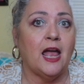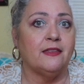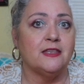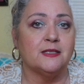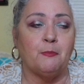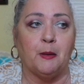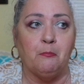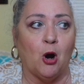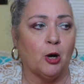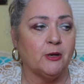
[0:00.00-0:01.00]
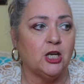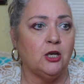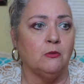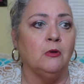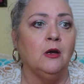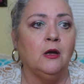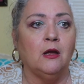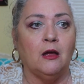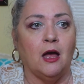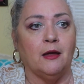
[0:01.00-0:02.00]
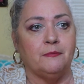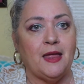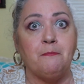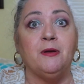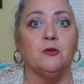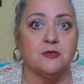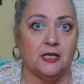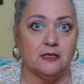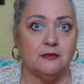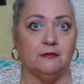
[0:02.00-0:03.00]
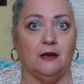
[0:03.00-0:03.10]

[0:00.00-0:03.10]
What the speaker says: had this big barbecue. They built it.